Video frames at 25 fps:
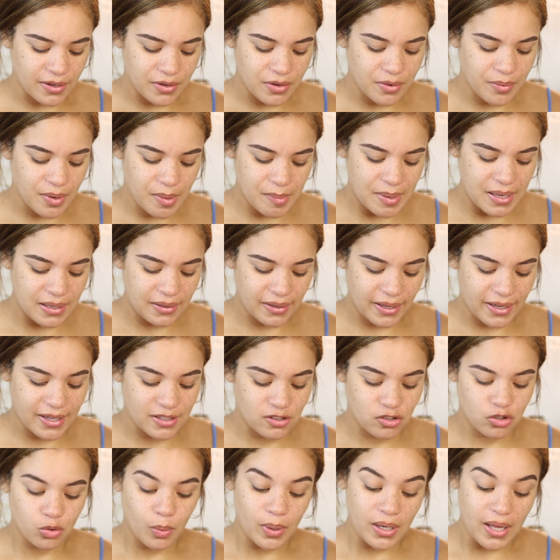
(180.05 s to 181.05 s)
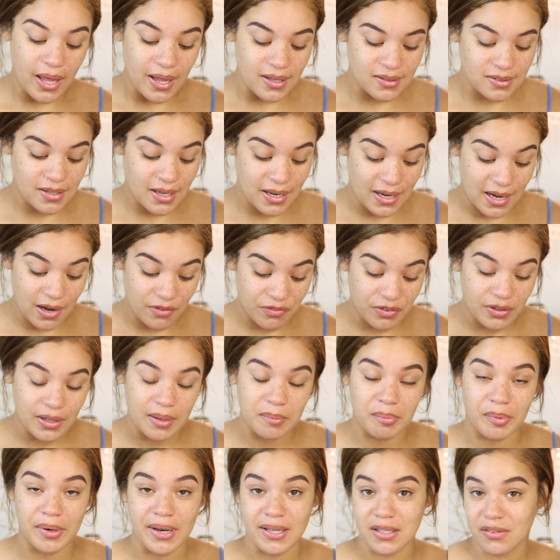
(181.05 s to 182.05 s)
You know what I mean? Like, it's 2018 and I feel
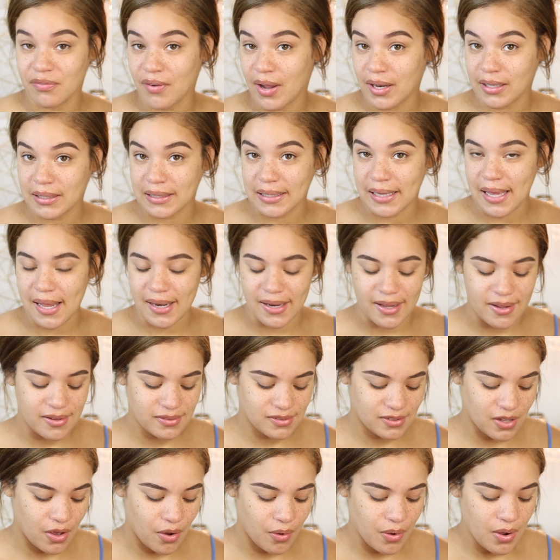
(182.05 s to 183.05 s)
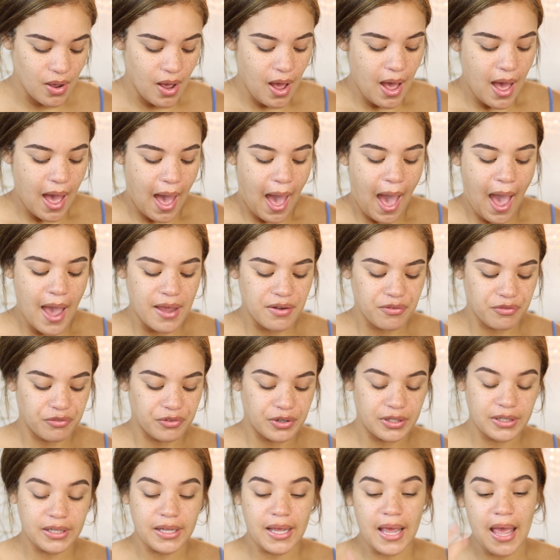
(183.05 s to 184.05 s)
like brands finally get it. So I
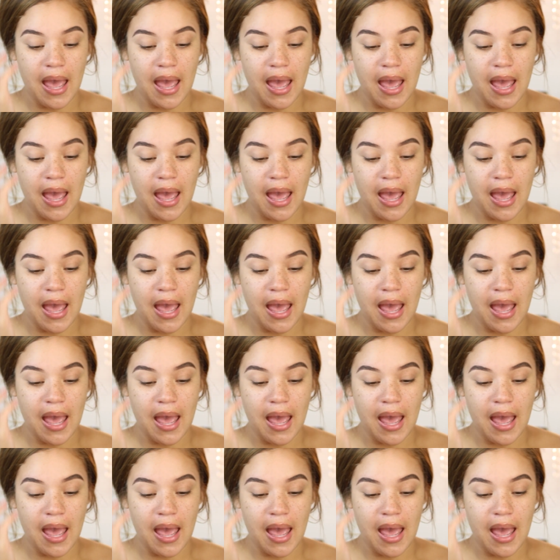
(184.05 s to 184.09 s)
really